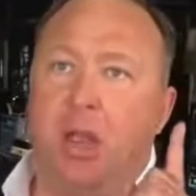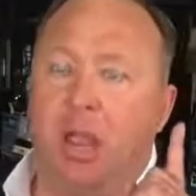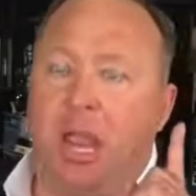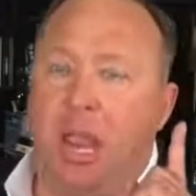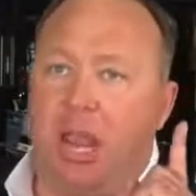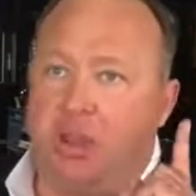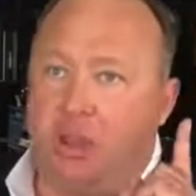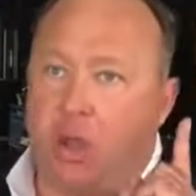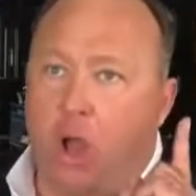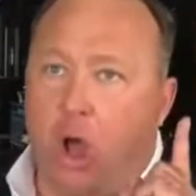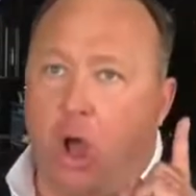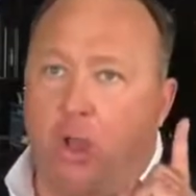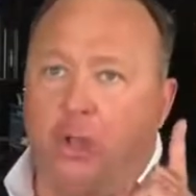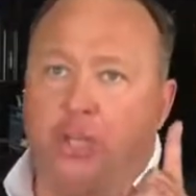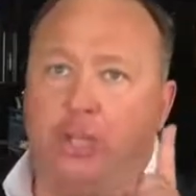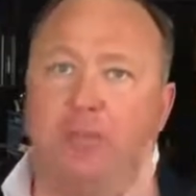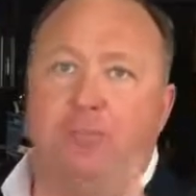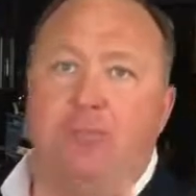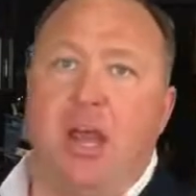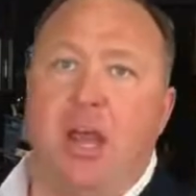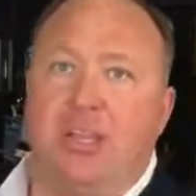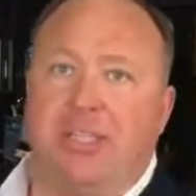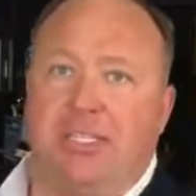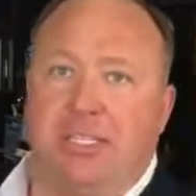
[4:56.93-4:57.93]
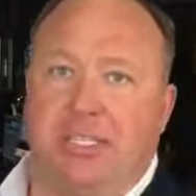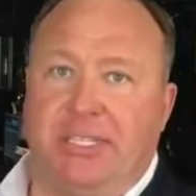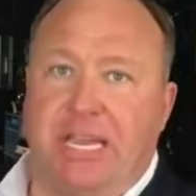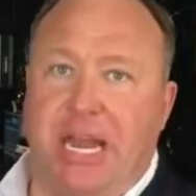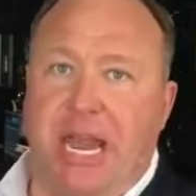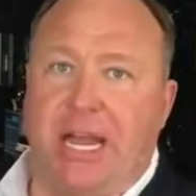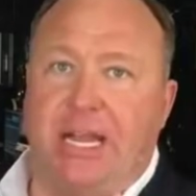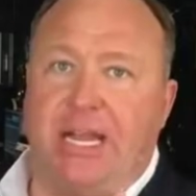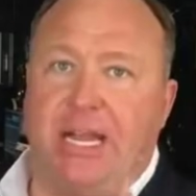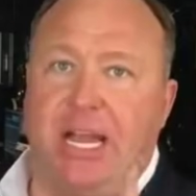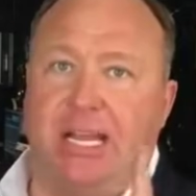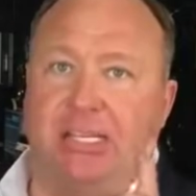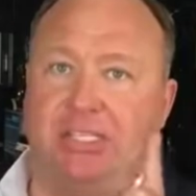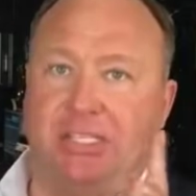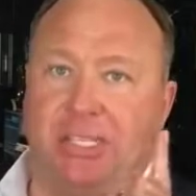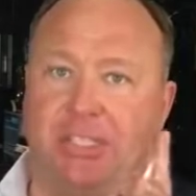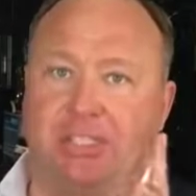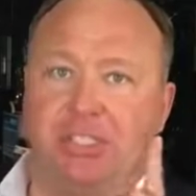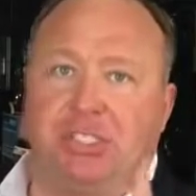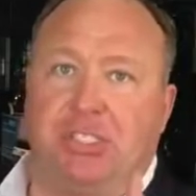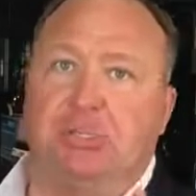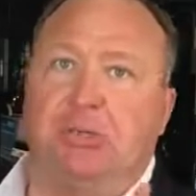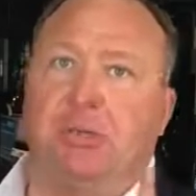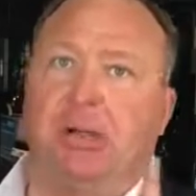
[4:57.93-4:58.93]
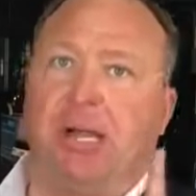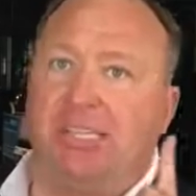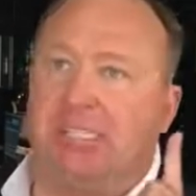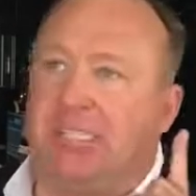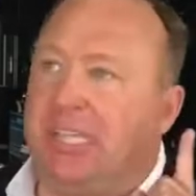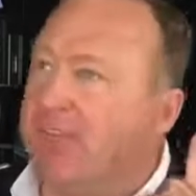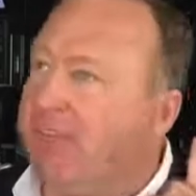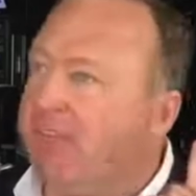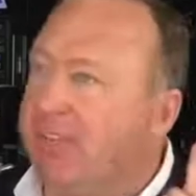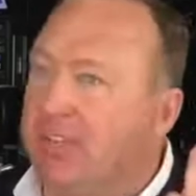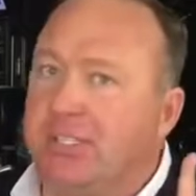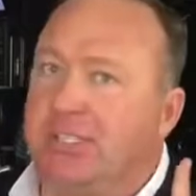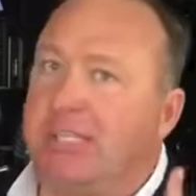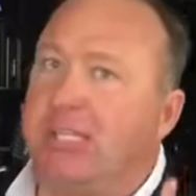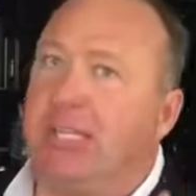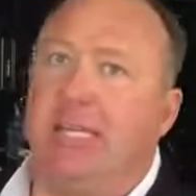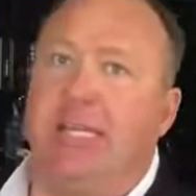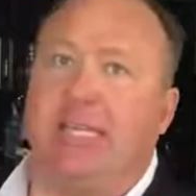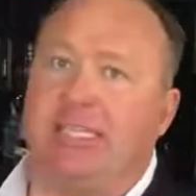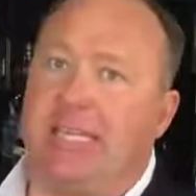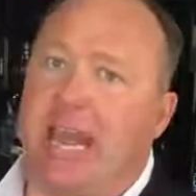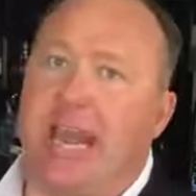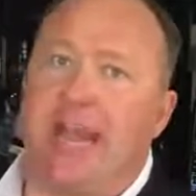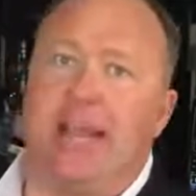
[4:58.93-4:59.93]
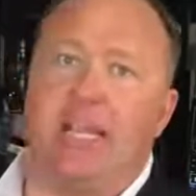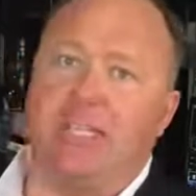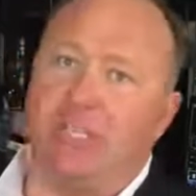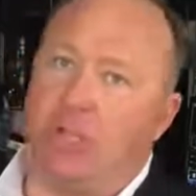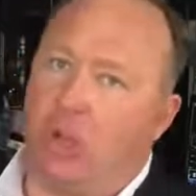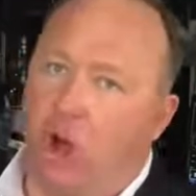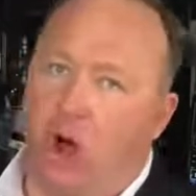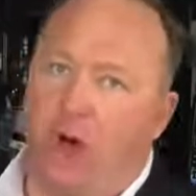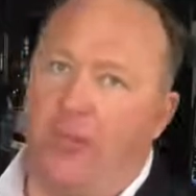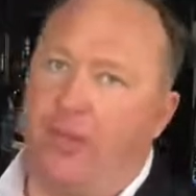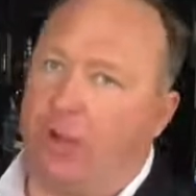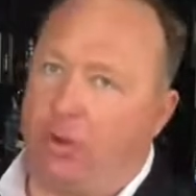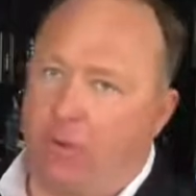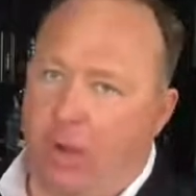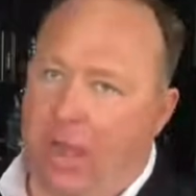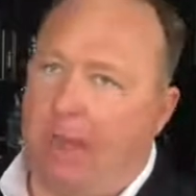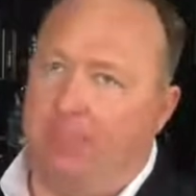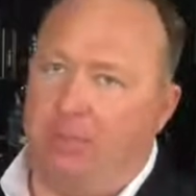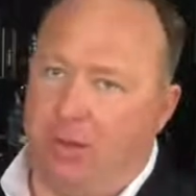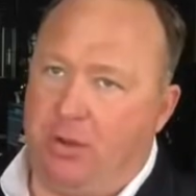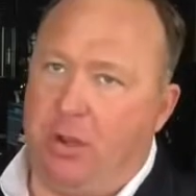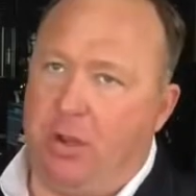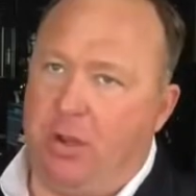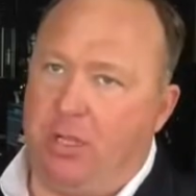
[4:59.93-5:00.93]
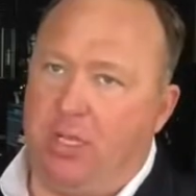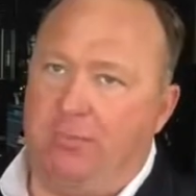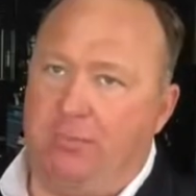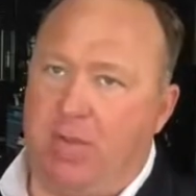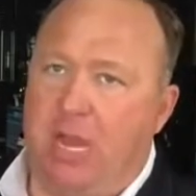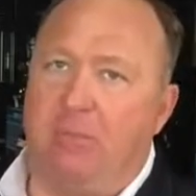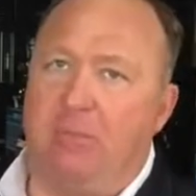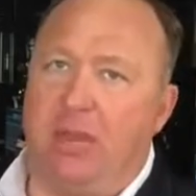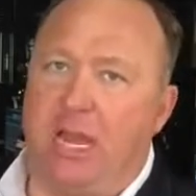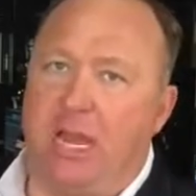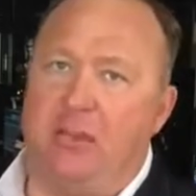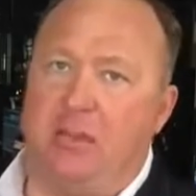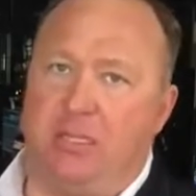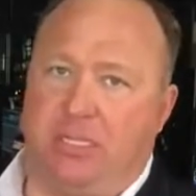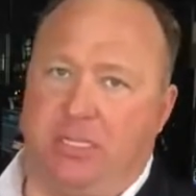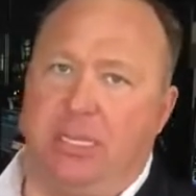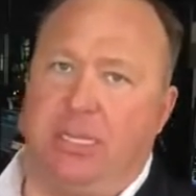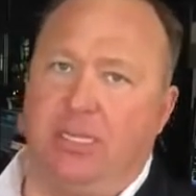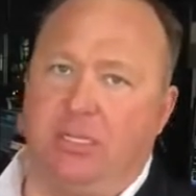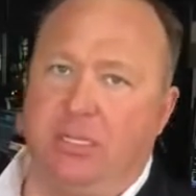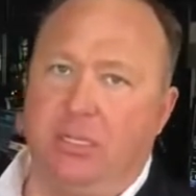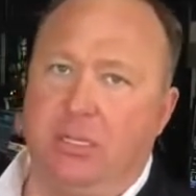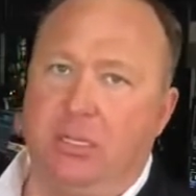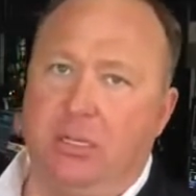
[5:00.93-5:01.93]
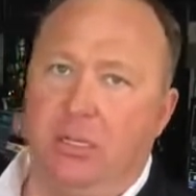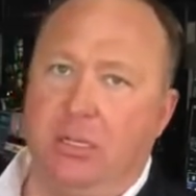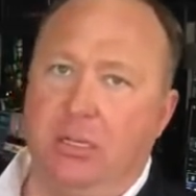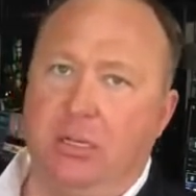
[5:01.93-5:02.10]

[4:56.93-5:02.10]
and all you've done is attack us and sue us and physically attack us and all the crap you know you've done behind the scenes.